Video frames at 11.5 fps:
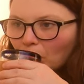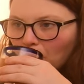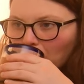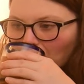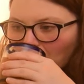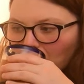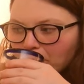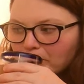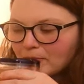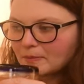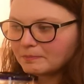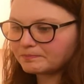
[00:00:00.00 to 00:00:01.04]

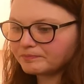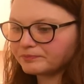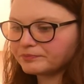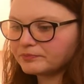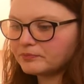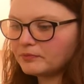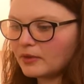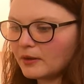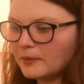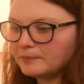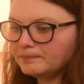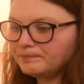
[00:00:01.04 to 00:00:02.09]

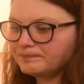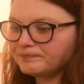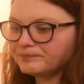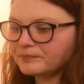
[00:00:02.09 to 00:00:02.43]
(no one is talking)